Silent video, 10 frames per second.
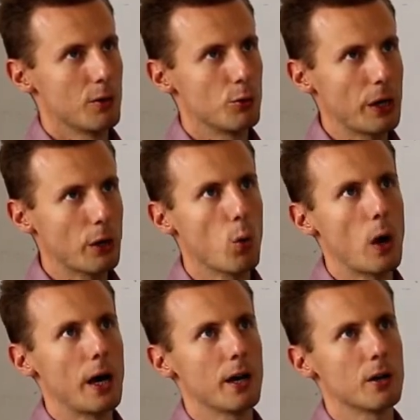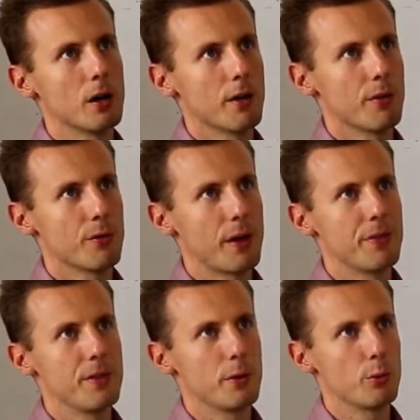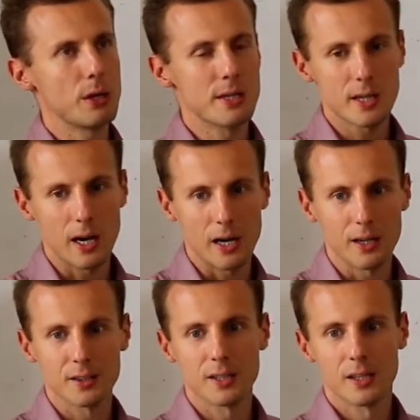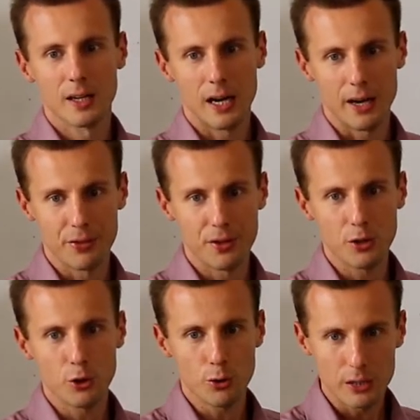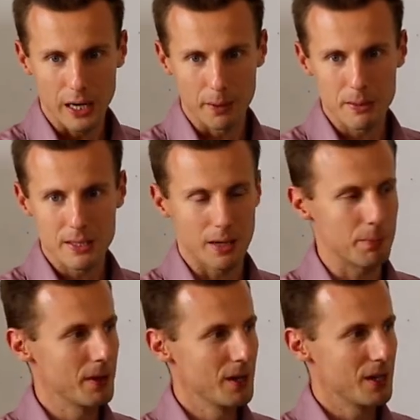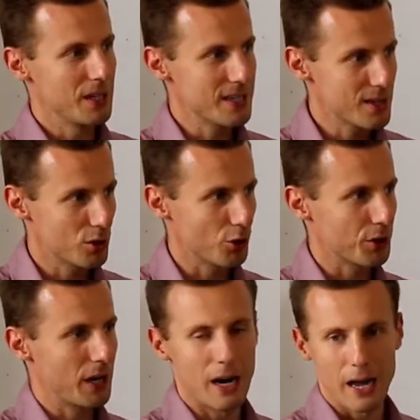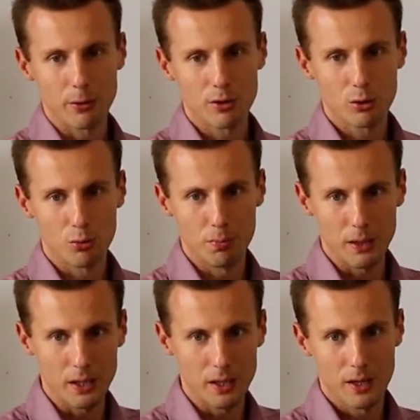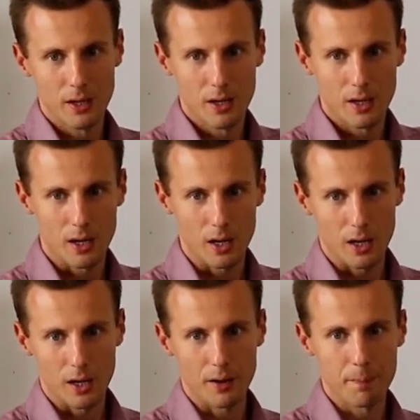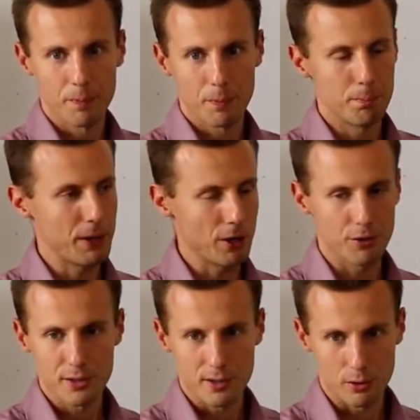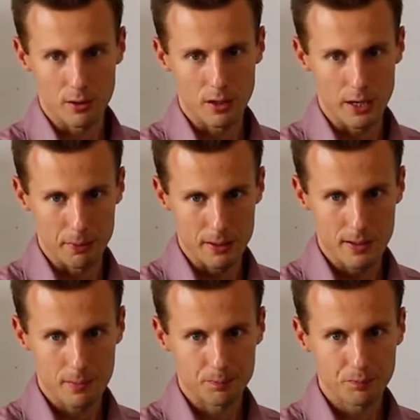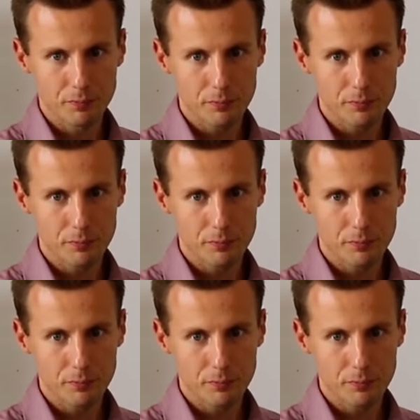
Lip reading: require that the result at the new time step is not allowed to be beyond certain limits.